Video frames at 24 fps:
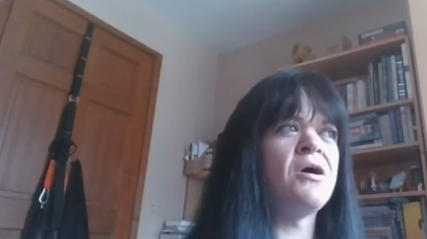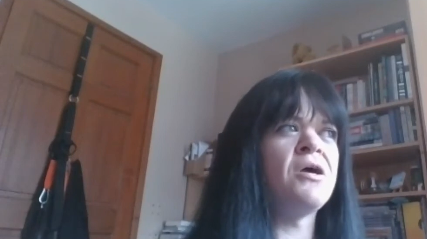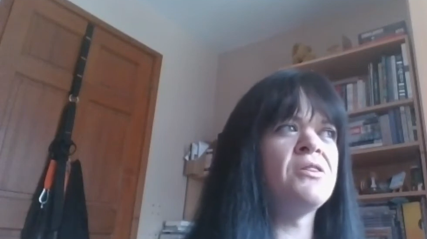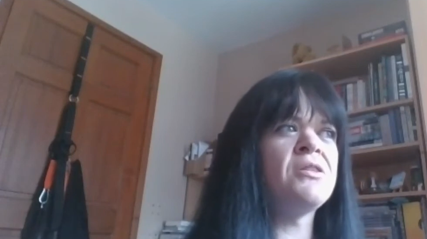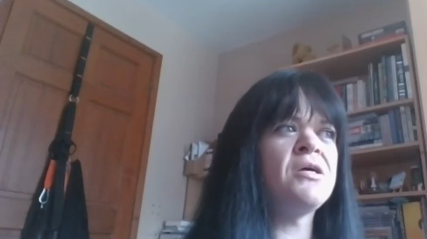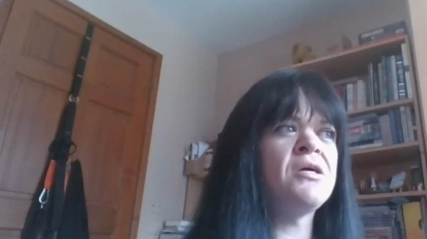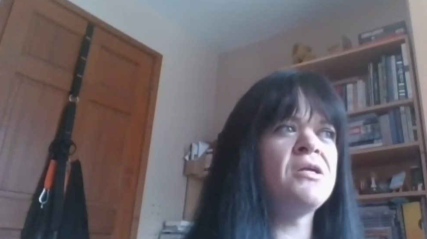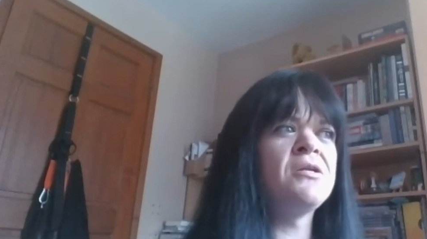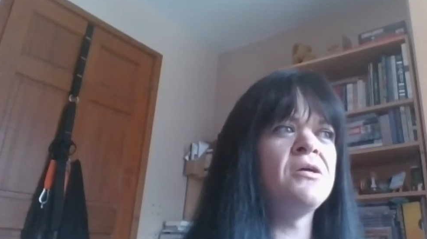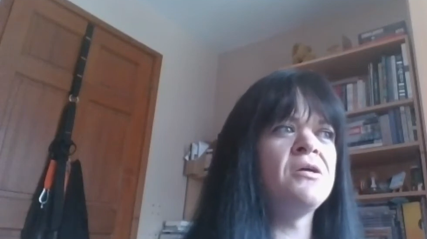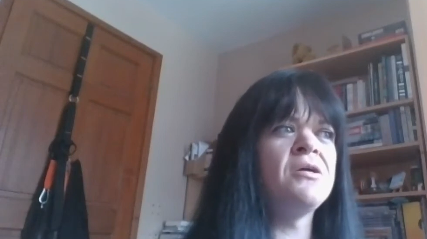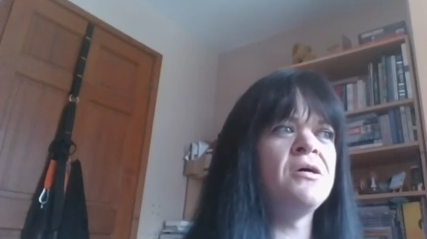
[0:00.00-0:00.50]
And
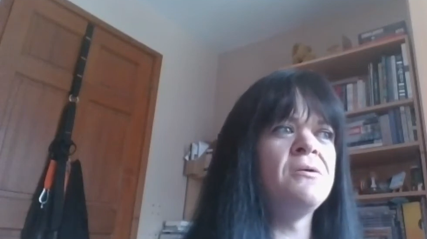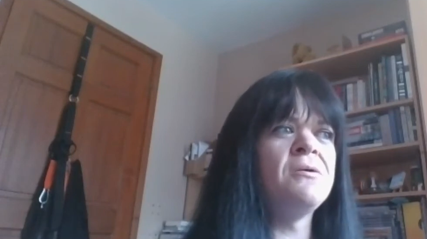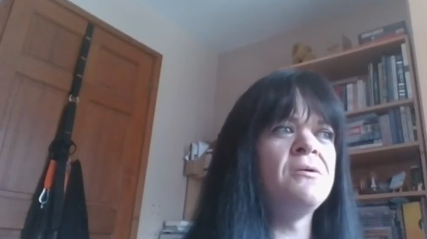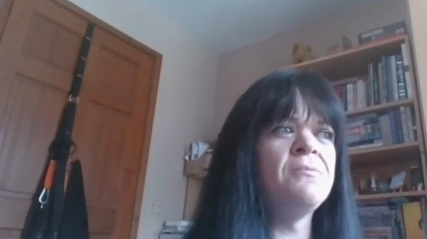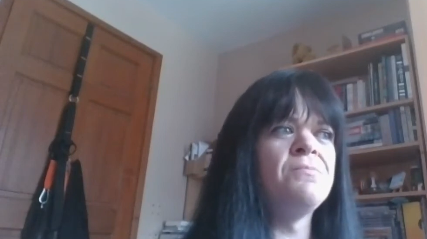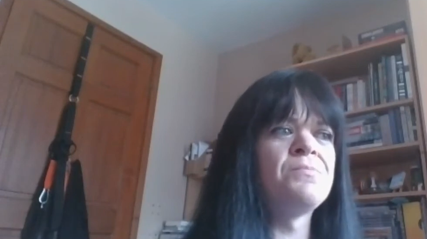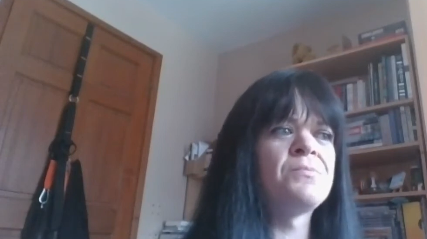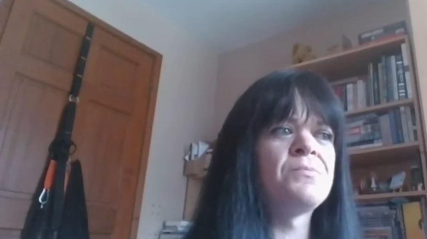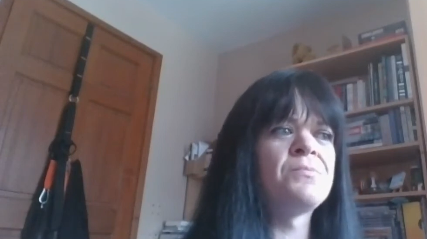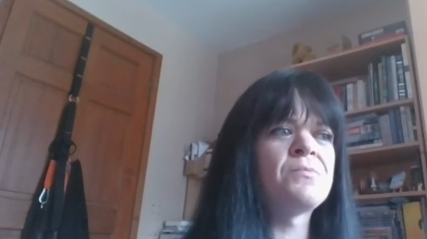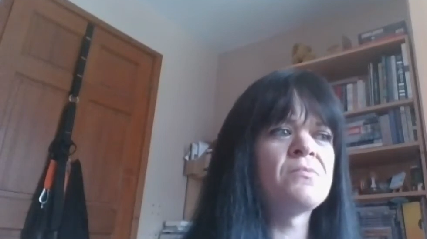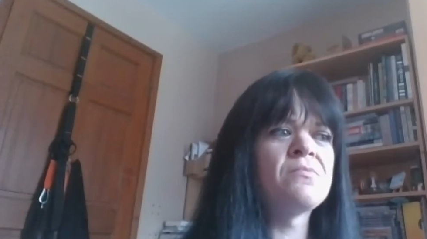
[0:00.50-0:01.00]
then.
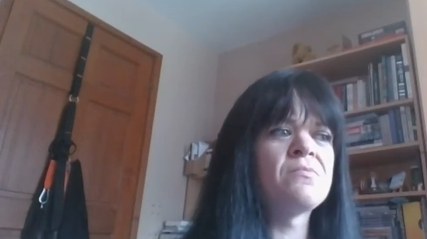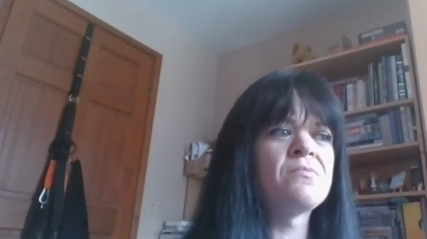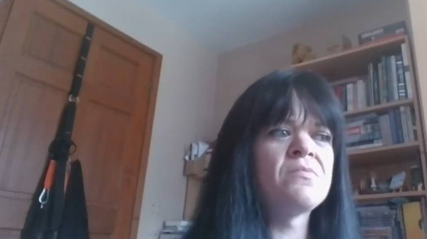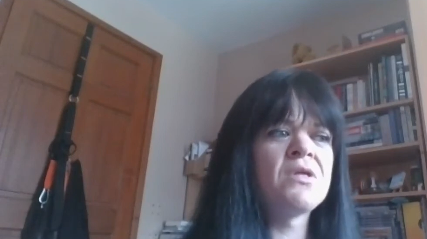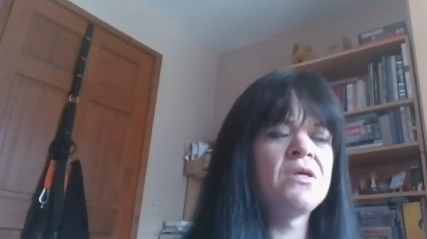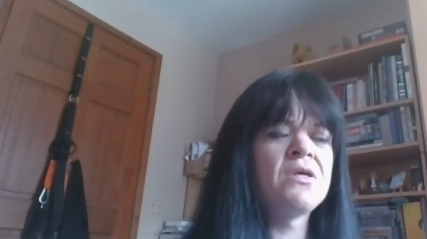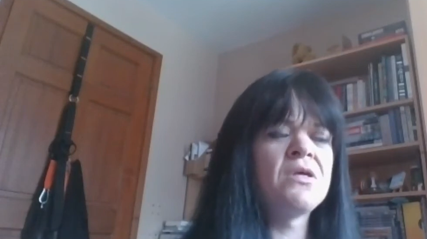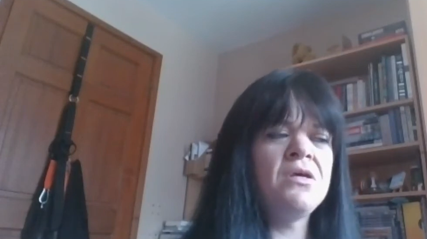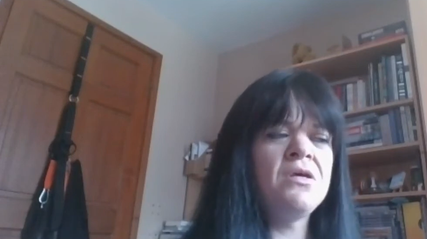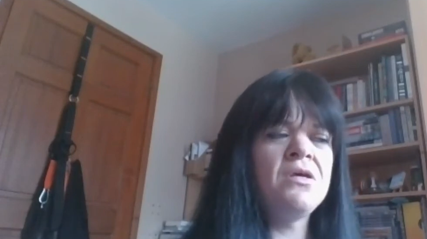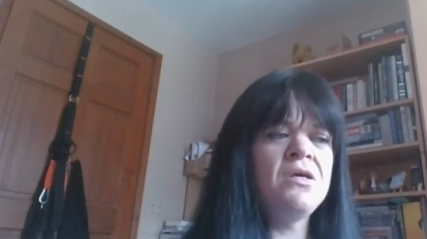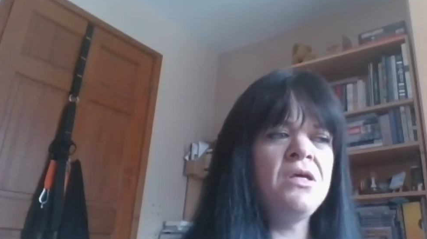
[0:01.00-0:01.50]
Um,
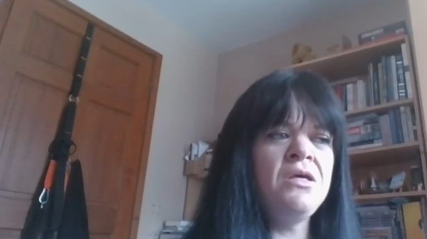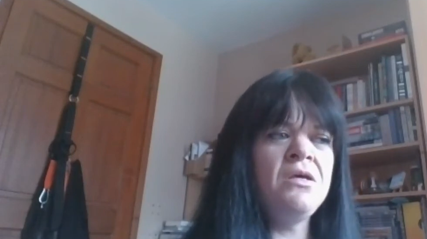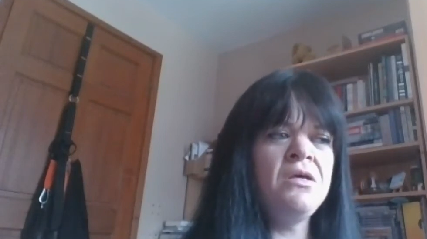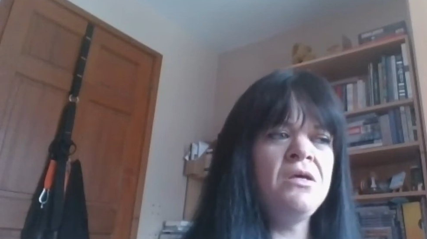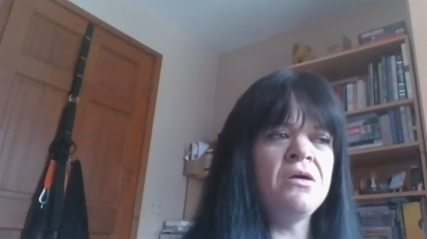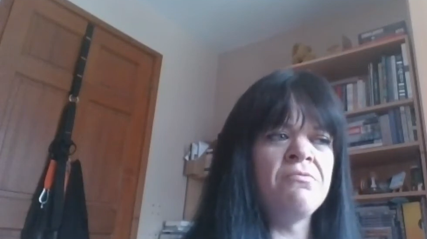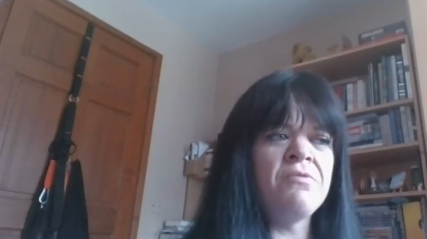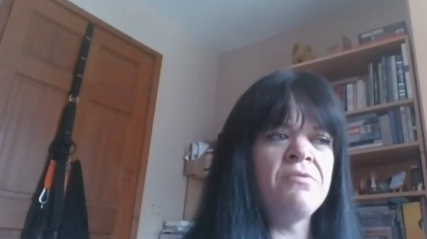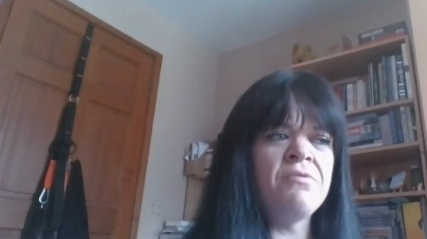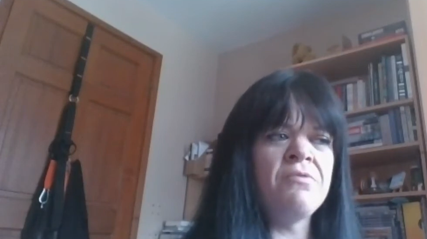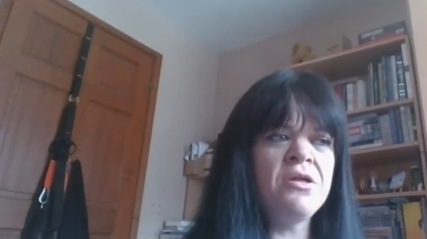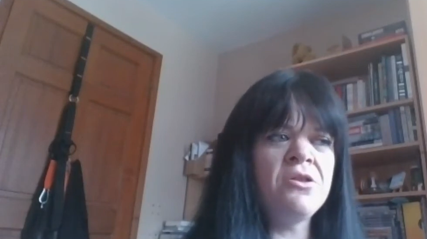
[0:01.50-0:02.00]
he
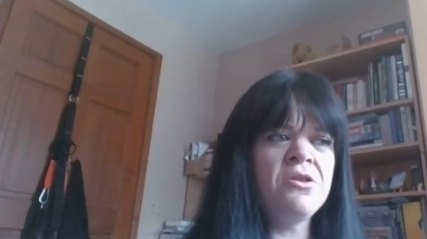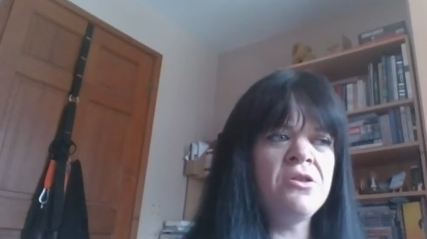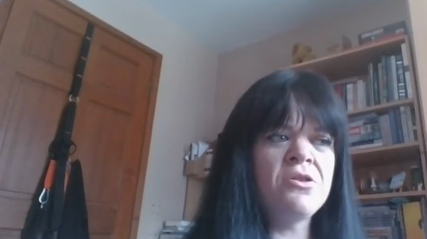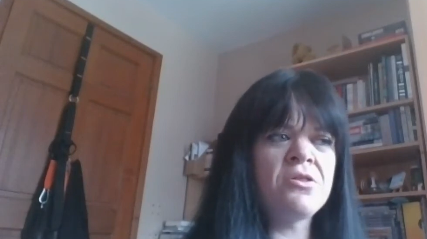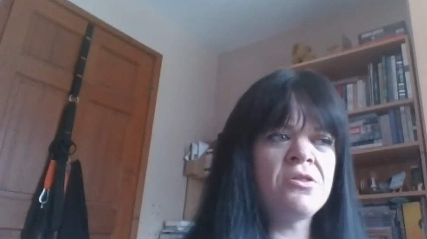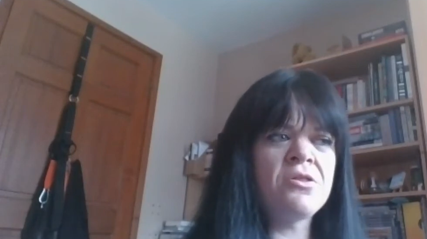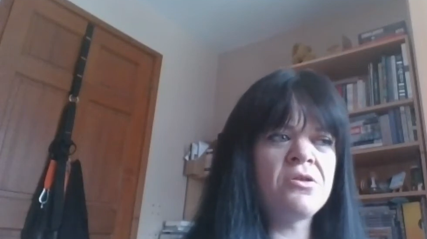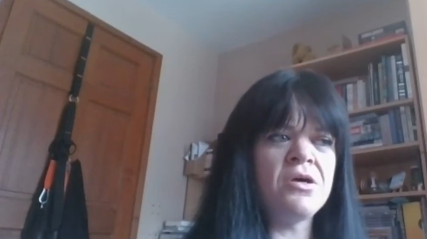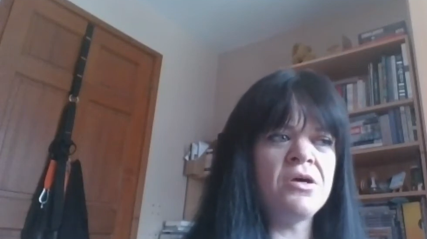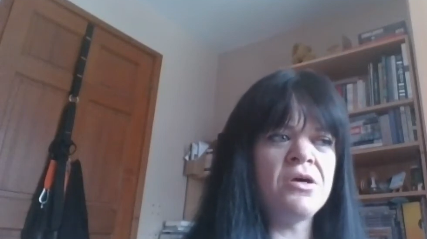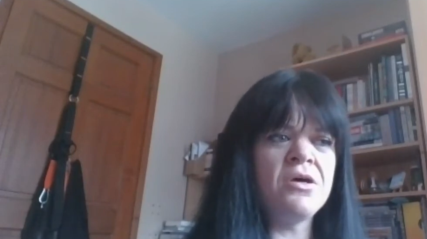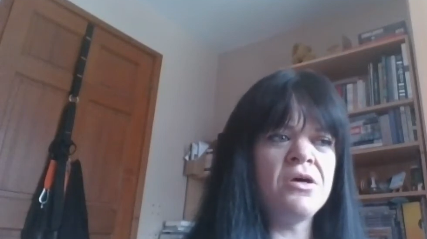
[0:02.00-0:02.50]

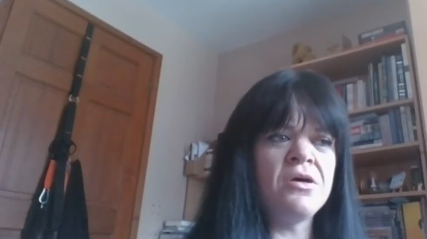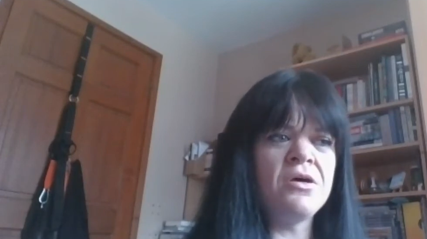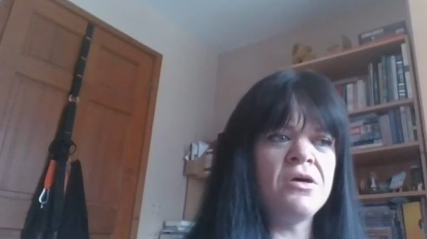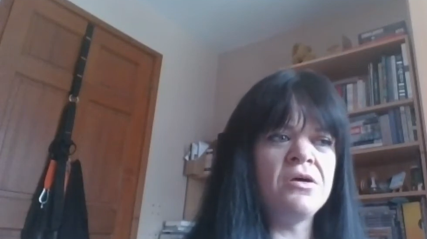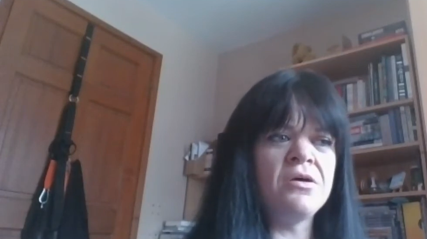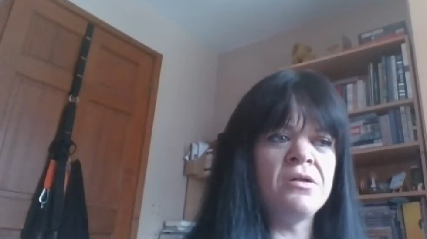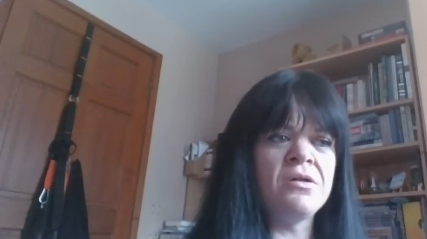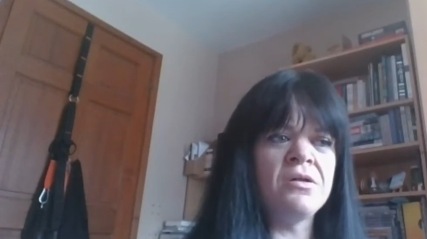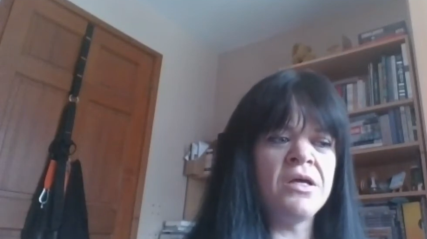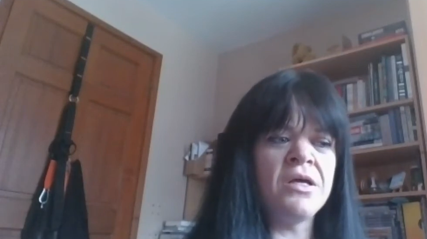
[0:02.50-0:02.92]
arranged, uh,